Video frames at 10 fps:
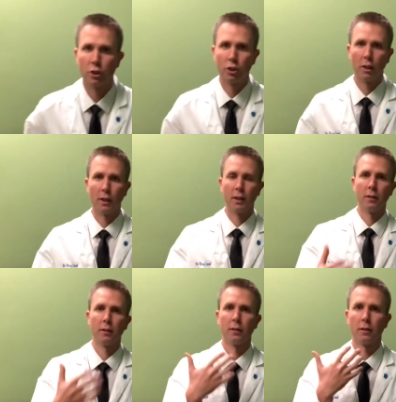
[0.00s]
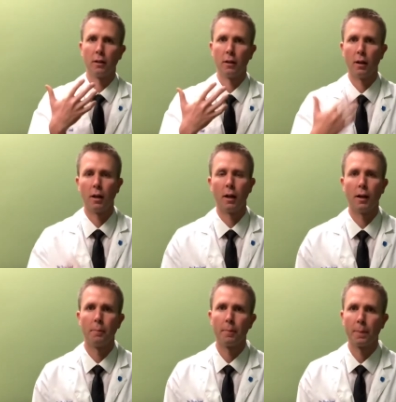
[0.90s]
chin
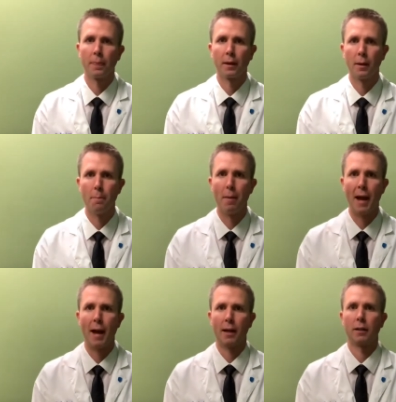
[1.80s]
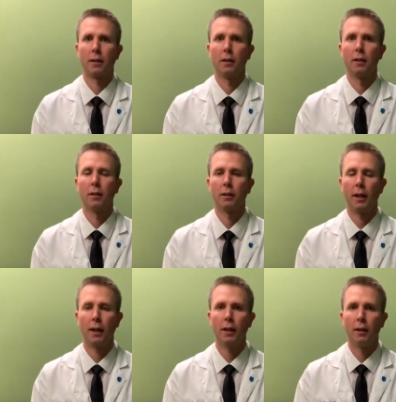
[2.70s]
um, back,
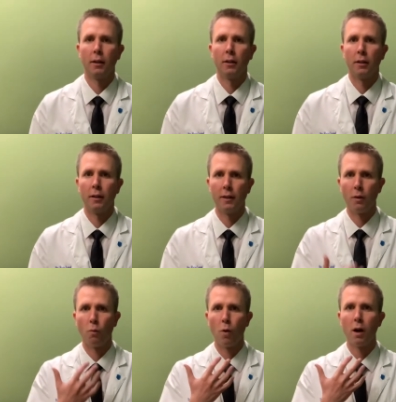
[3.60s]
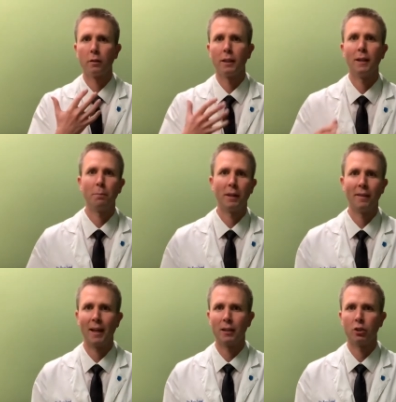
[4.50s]
okay? And then while keeping
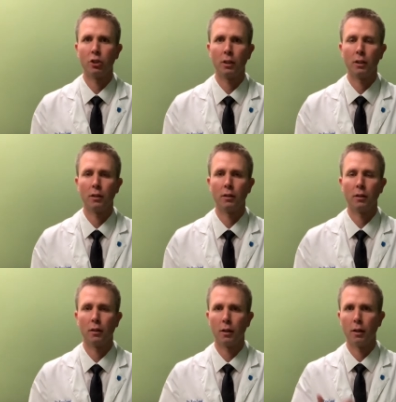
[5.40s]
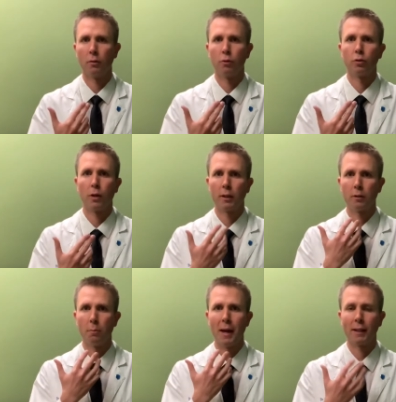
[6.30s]
that chin uh,
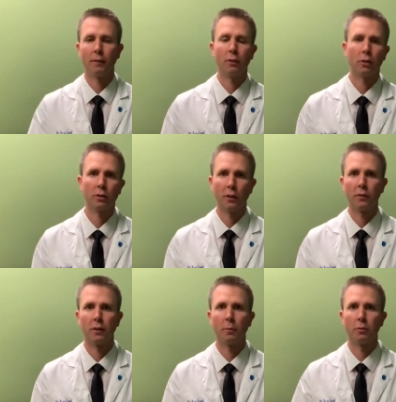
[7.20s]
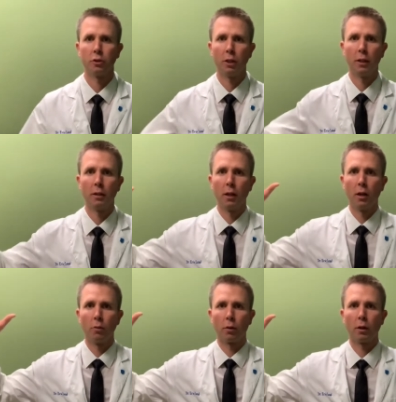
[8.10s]
retracted back, giving yourself a double chin,
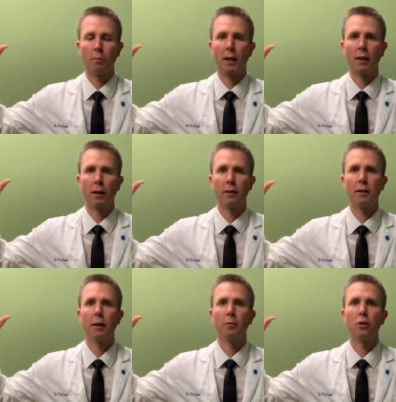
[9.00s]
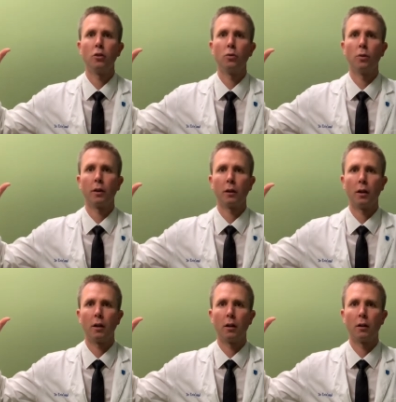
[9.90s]
we're gonna make a W with
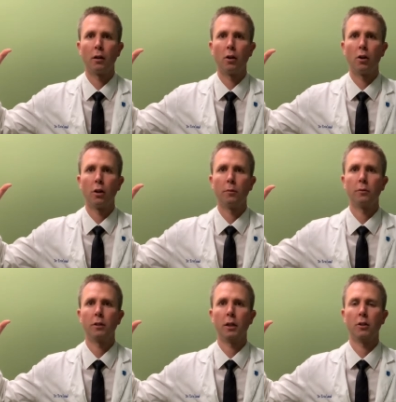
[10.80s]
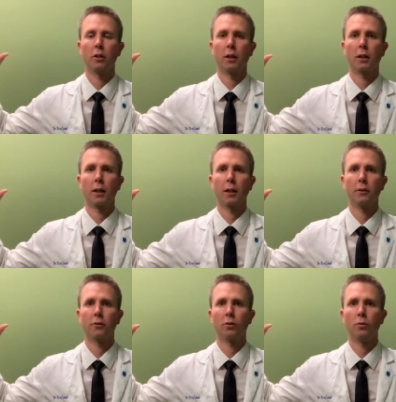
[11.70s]
our arms and you're gonna kind of
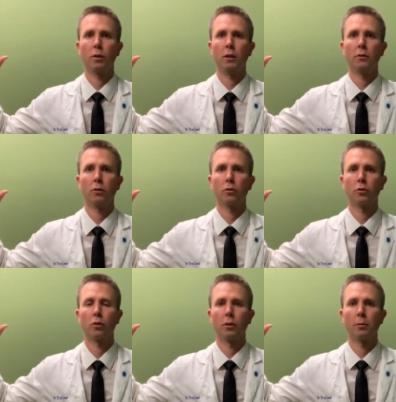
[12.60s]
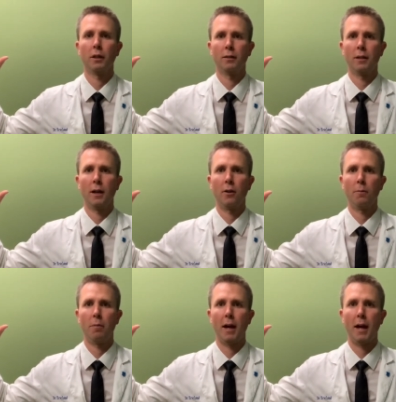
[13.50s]
squeeze those shoulder blades down
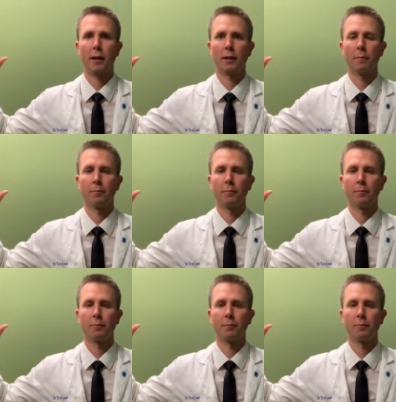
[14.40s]
and back.